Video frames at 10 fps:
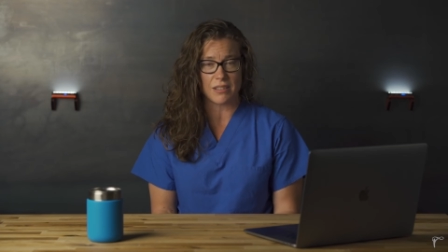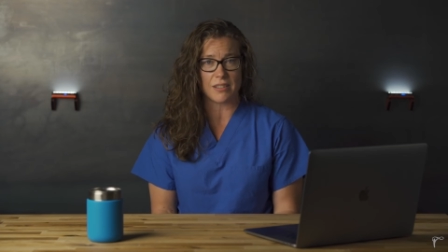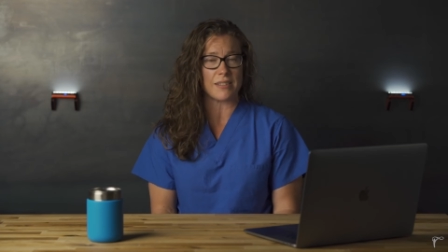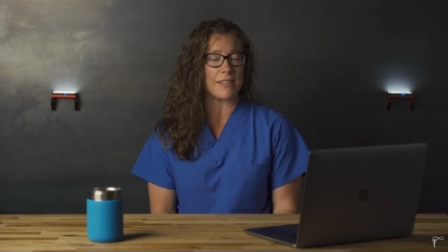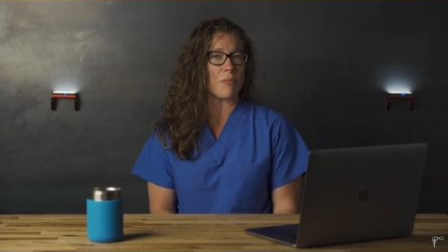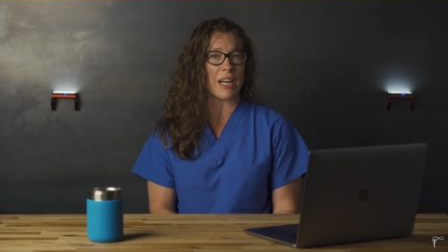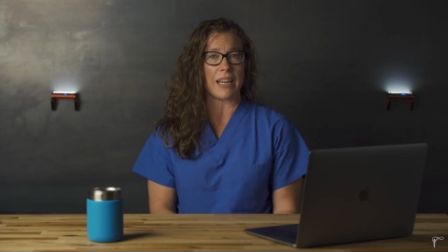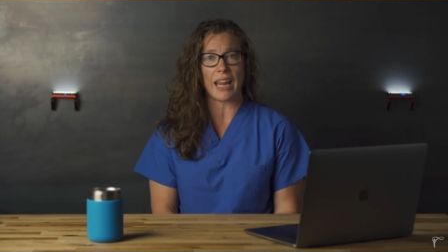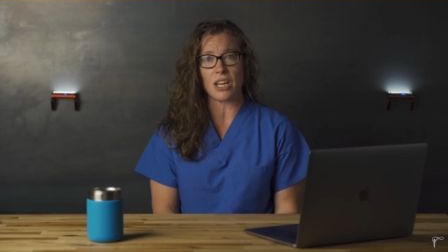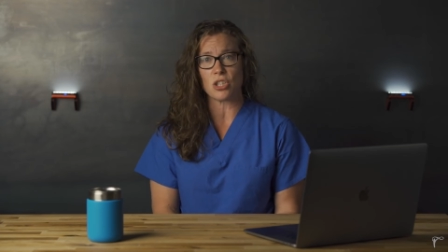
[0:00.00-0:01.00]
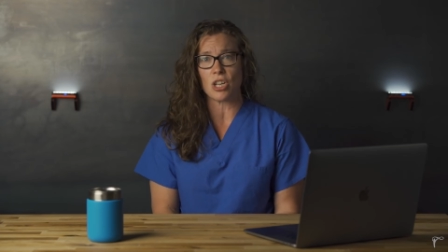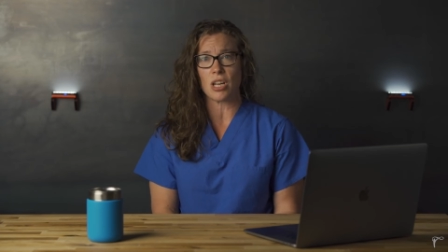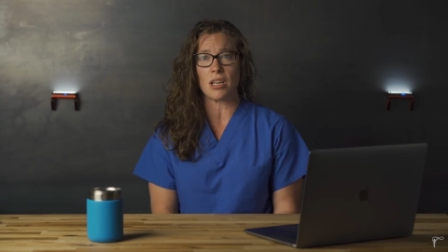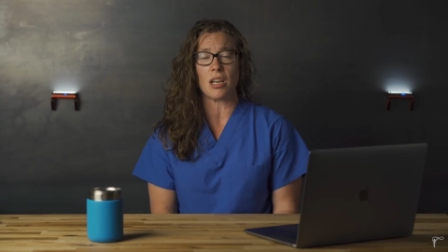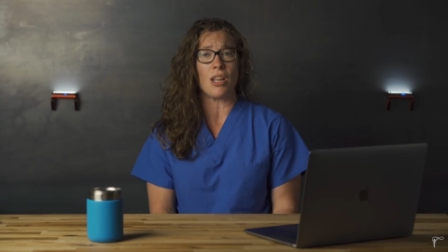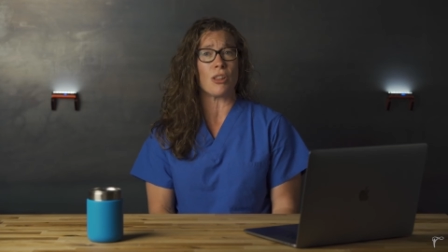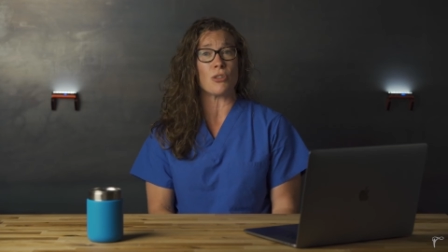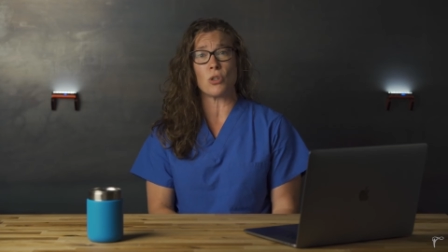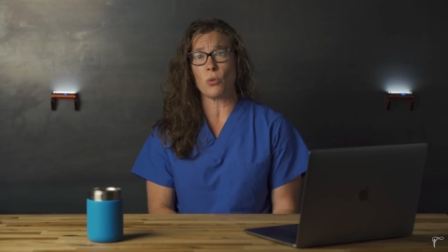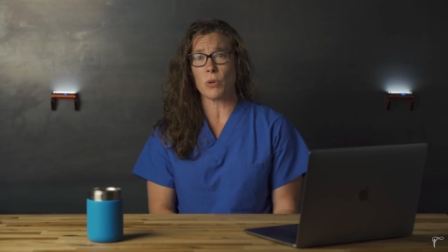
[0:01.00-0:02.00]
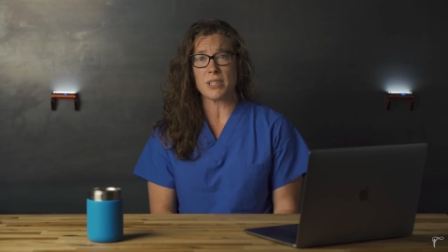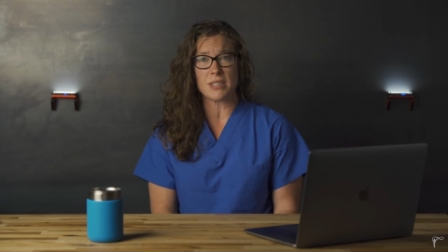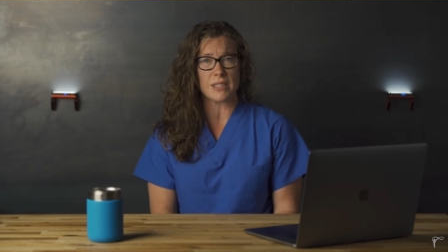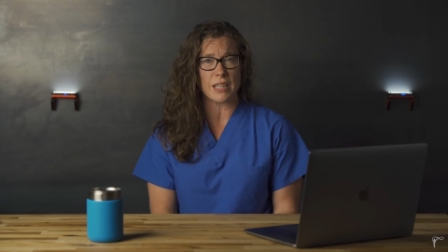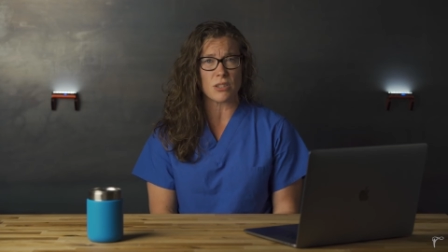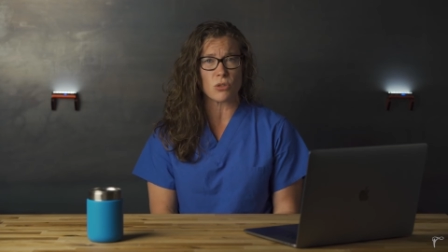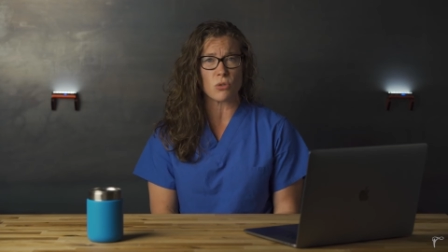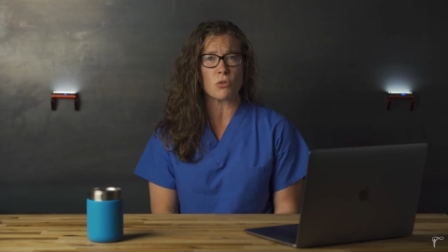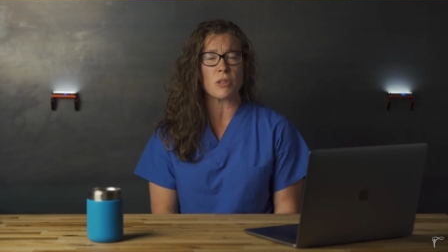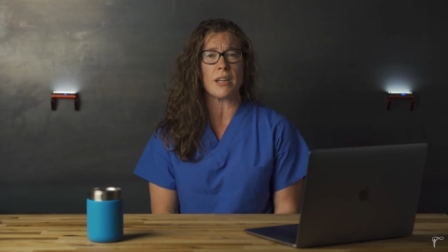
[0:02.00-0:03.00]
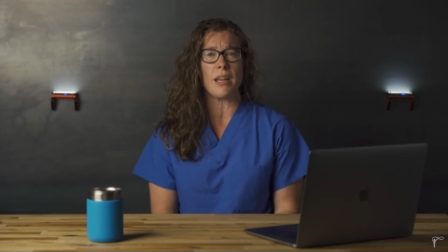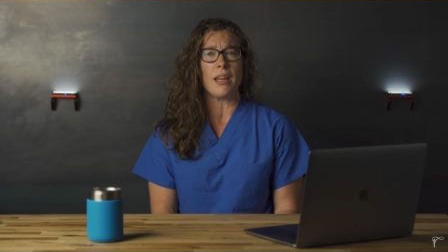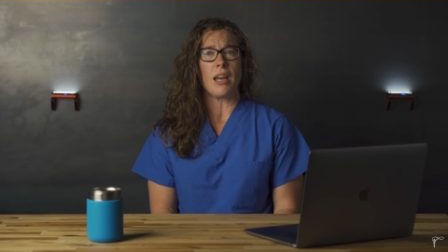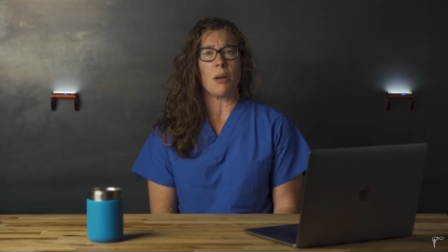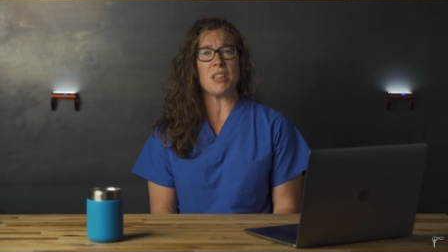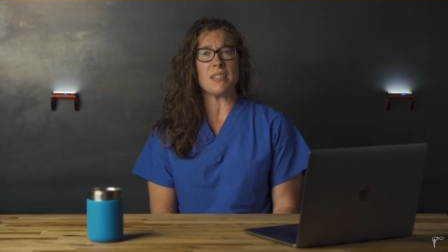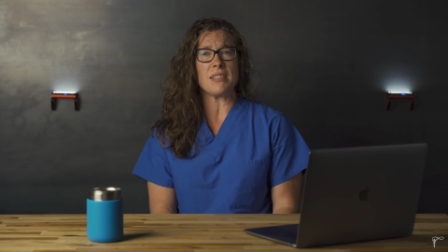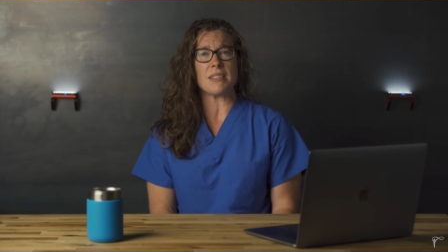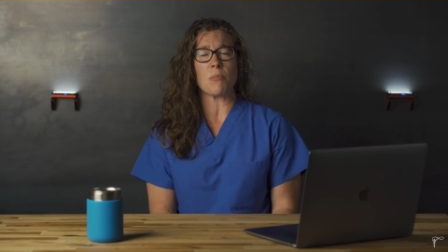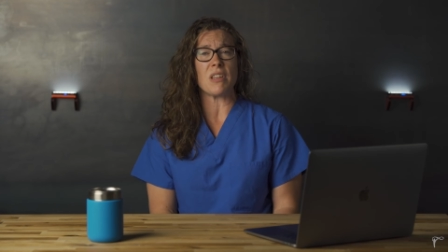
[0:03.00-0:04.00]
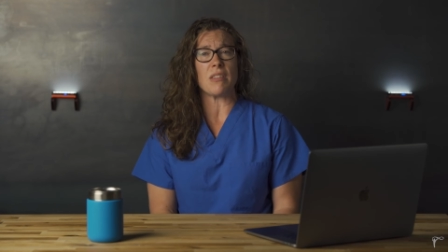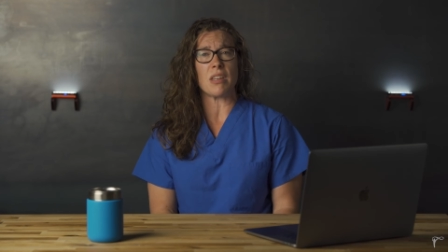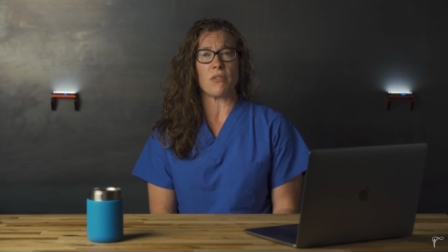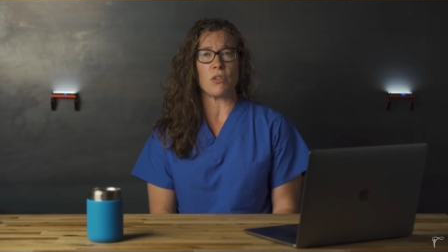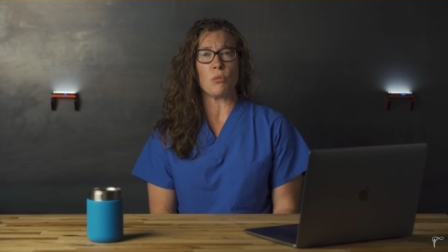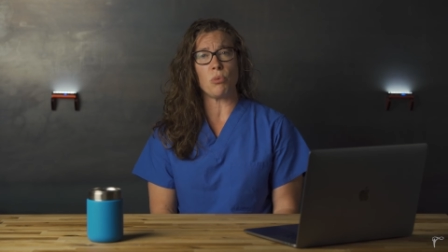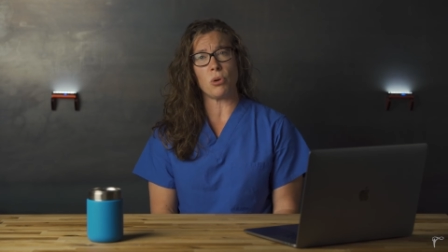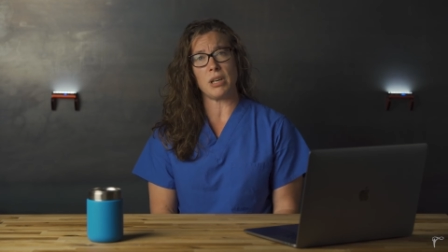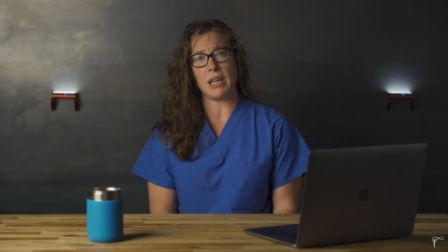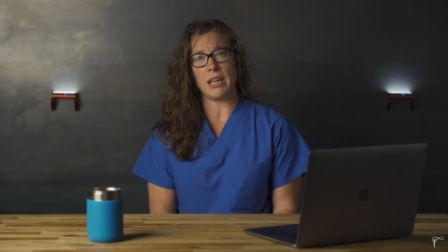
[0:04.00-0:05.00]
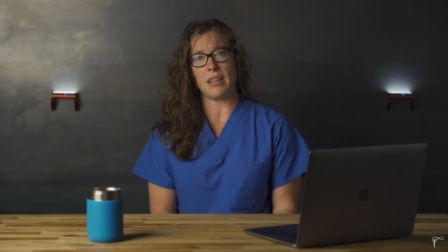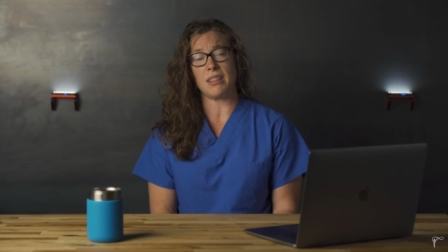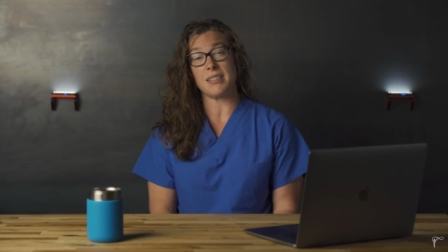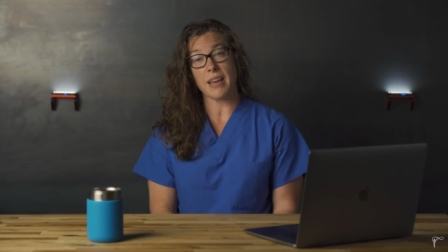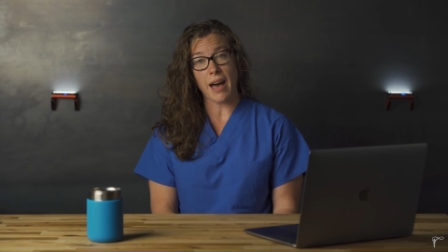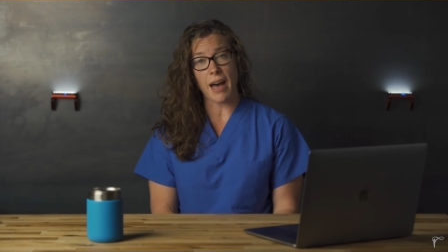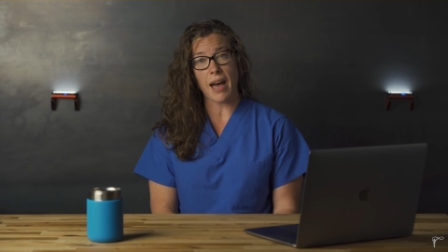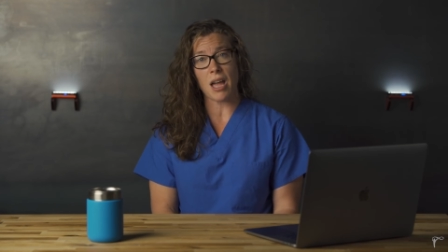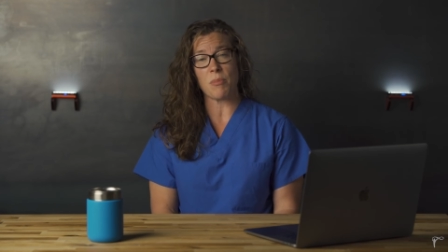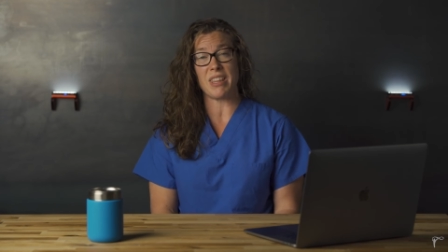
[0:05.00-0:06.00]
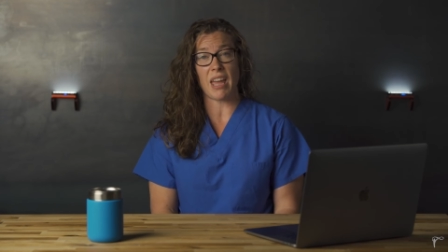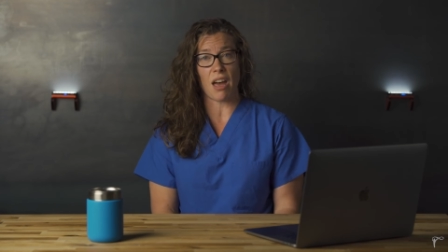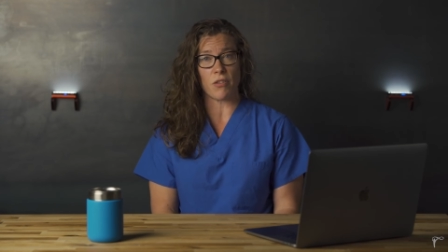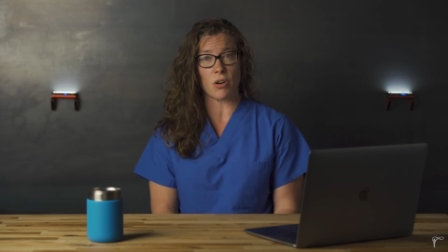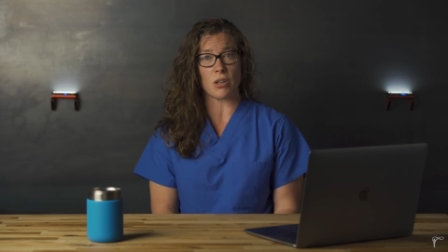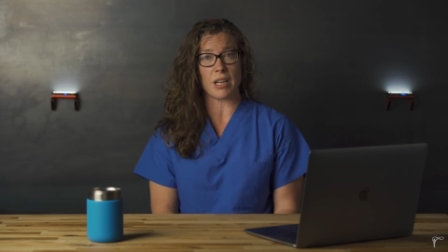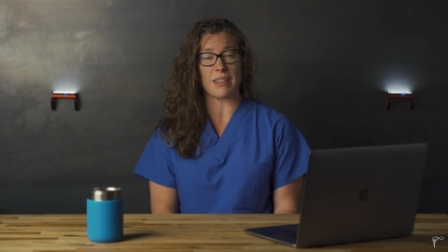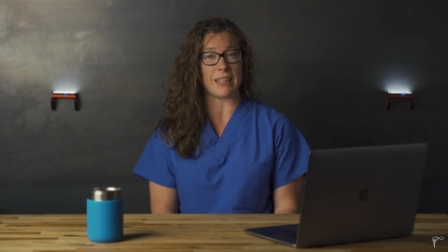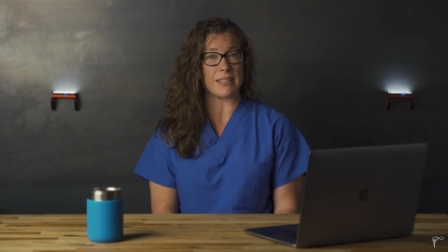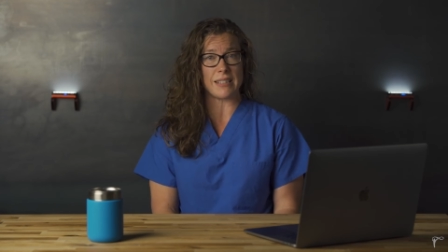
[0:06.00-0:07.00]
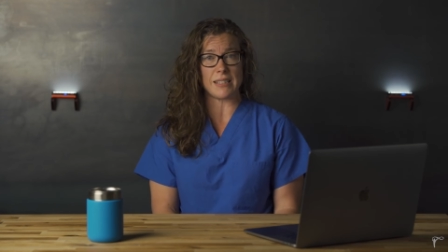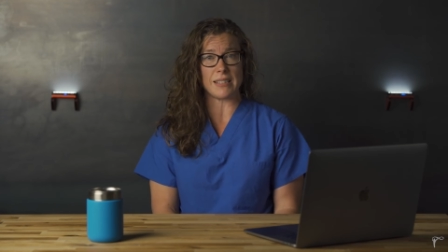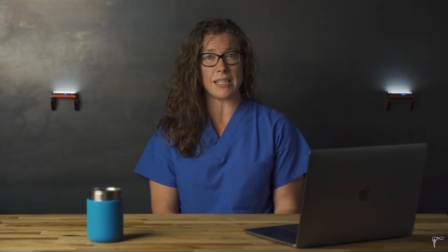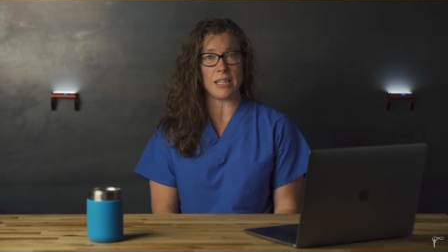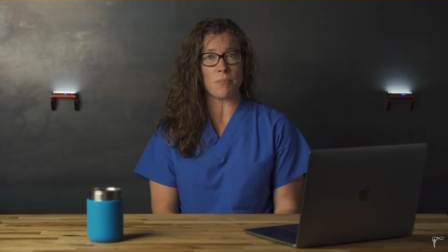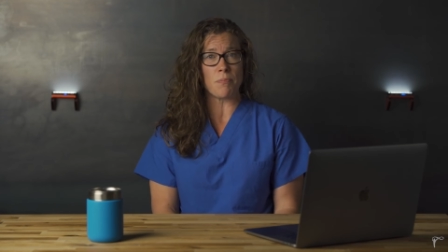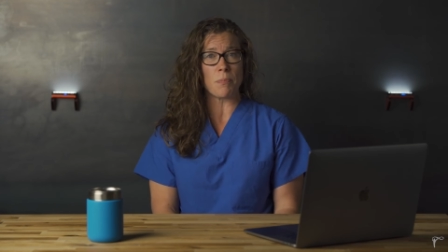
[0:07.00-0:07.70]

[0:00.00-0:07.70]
This isn't a medication, there's no risks like surgery. I mean, this is something that if you put in the time and the effort and the consistency,